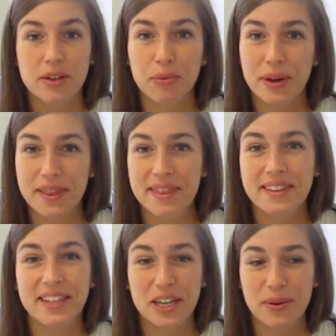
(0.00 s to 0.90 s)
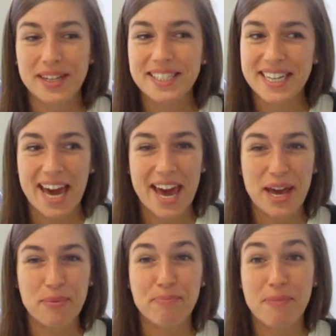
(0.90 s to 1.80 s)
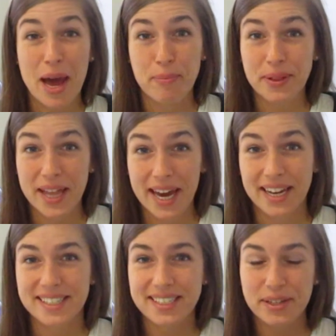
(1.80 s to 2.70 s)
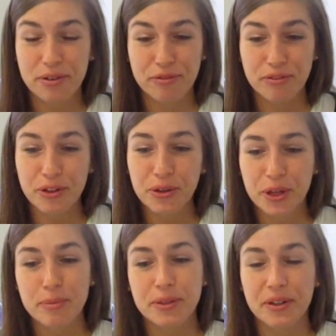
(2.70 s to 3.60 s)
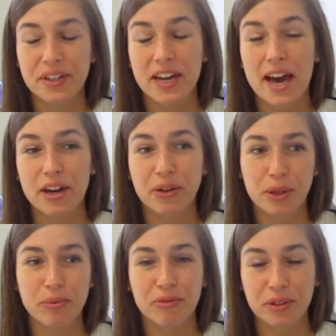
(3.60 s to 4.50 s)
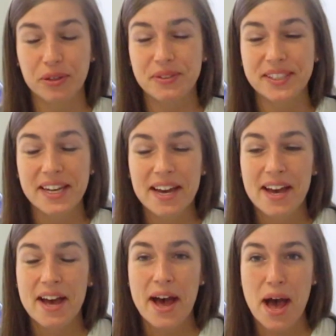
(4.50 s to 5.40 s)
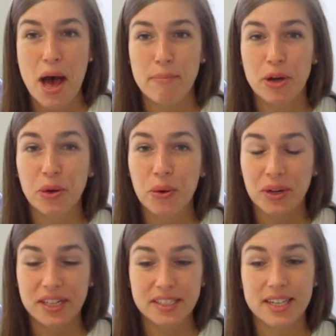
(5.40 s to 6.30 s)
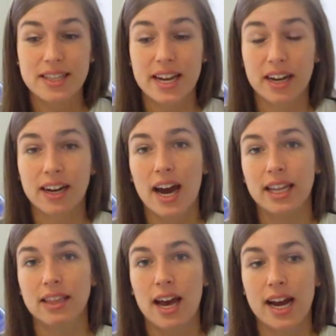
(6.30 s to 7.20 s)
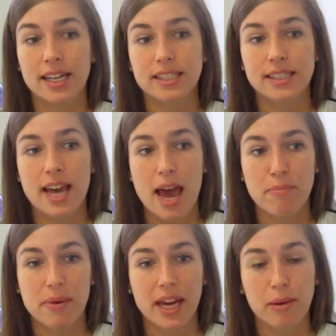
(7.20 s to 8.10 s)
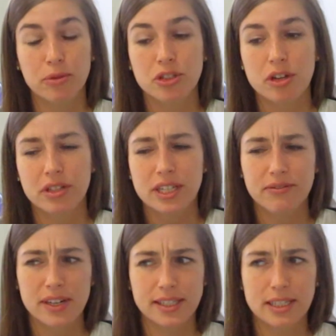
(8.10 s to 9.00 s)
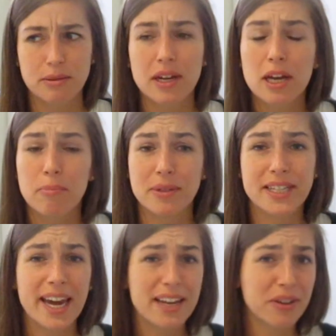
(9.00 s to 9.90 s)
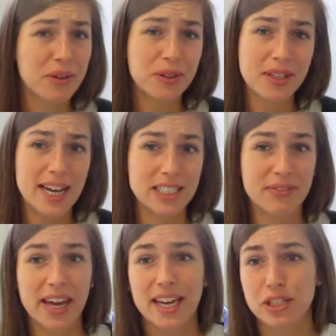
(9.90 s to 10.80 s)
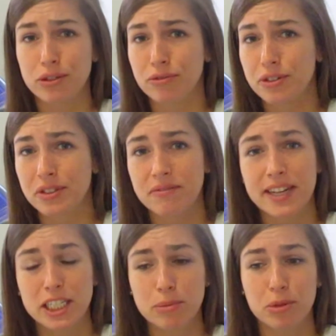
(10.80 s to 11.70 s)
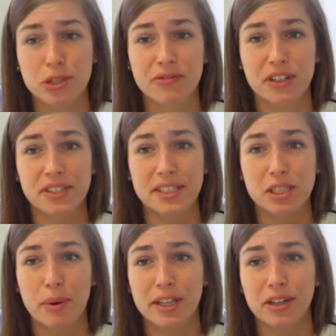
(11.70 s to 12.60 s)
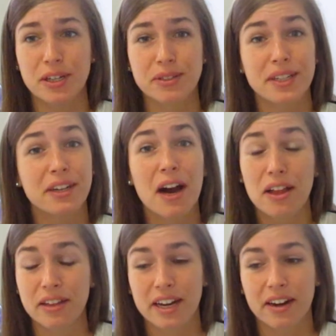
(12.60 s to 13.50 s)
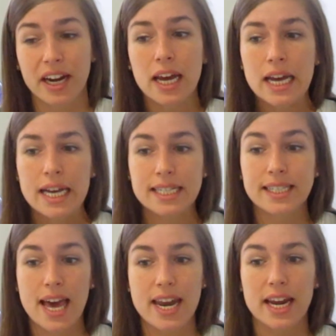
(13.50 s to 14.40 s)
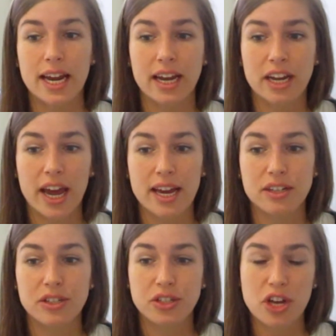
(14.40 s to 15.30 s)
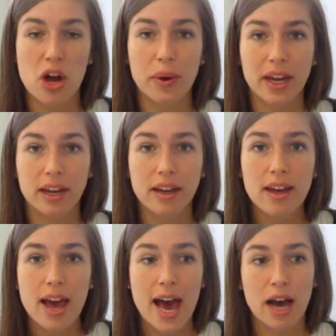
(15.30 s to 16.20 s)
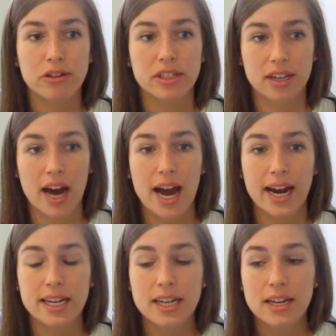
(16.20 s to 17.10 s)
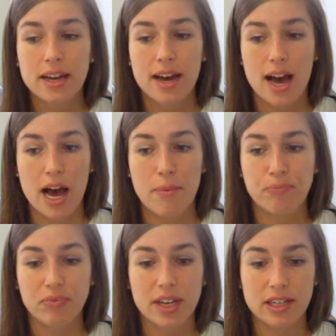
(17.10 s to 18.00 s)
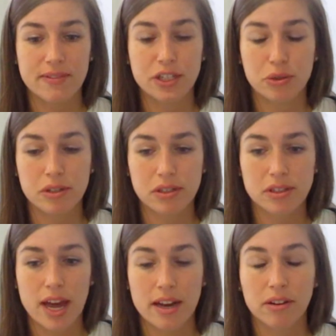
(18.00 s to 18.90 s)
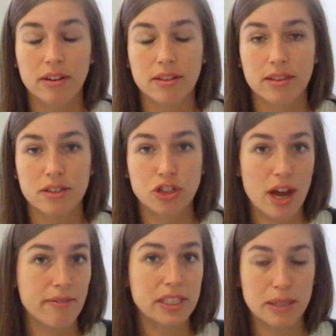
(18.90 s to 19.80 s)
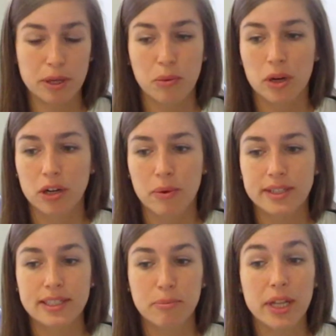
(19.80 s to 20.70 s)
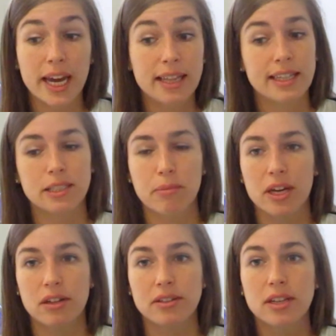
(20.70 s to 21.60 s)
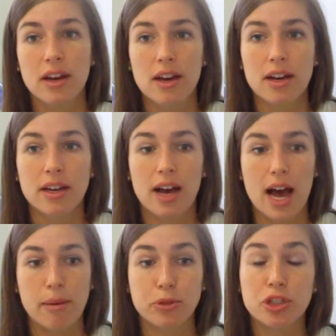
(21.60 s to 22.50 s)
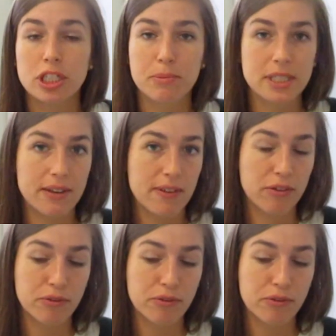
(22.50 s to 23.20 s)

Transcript: with the USDA My Plate food groups, learning how to group foods according to their guidelines, and being able to know the difference in botanical classification of fruits and vegetables versus the way they're used in a culinary setting, and knowing how to guide individuals and the chefs that we work with to plan these meals to specific